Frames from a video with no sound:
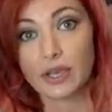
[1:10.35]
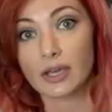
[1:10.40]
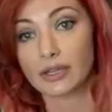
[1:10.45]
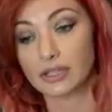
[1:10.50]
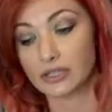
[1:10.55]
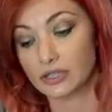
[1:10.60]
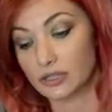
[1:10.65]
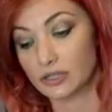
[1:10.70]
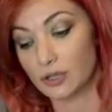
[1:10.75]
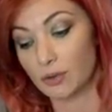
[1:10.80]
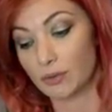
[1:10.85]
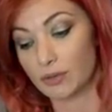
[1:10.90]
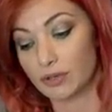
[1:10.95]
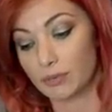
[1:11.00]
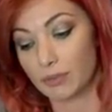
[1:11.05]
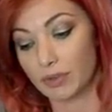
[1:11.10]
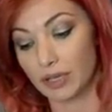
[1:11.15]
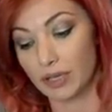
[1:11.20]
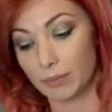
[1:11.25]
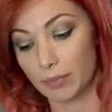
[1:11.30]
This is going
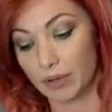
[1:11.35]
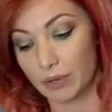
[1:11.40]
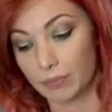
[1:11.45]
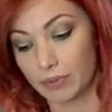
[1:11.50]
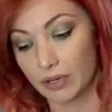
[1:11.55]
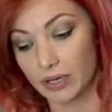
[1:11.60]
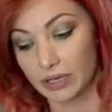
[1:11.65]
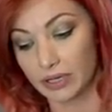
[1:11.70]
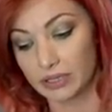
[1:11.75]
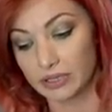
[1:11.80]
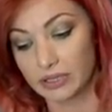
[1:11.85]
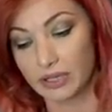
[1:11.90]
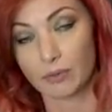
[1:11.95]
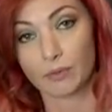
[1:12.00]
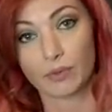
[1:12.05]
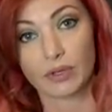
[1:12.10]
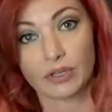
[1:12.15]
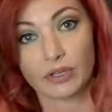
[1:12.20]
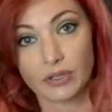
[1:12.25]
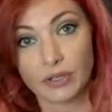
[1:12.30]
to be about products
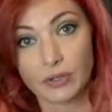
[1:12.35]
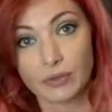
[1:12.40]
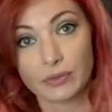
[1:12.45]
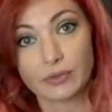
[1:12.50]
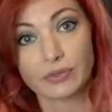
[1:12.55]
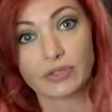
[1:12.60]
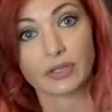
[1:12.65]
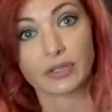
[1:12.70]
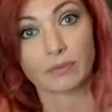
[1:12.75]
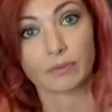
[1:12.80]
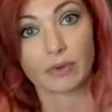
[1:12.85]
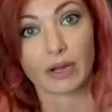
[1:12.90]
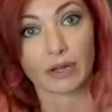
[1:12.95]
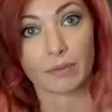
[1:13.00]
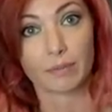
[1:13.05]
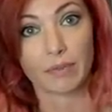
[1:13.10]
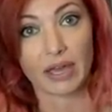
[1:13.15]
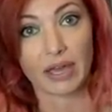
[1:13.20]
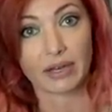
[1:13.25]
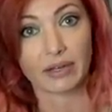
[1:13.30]
that we use and
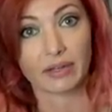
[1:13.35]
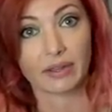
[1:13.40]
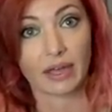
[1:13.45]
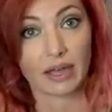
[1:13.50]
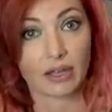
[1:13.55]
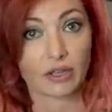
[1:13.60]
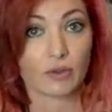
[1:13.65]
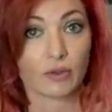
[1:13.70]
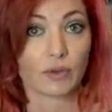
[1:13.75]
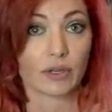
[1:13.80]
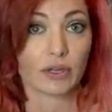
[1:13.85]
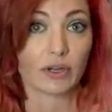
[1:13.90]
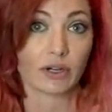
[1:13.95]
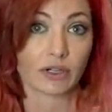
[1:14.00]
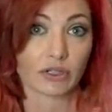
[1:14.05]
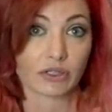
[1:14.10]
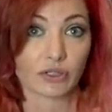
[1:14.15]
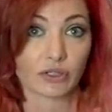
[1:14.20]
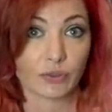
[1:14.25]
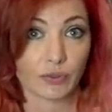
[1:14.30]
recommend that you can
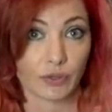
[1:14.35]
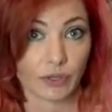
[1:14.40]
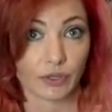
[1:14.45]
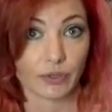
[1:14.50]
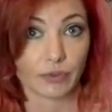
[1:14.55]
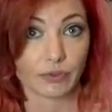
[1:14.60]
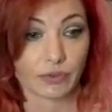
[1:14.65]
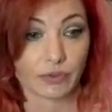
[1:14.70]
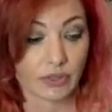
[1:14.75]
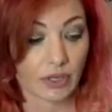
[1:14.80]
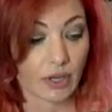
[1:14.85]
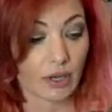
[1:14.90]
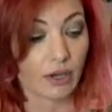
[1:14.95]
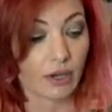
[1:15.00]
also use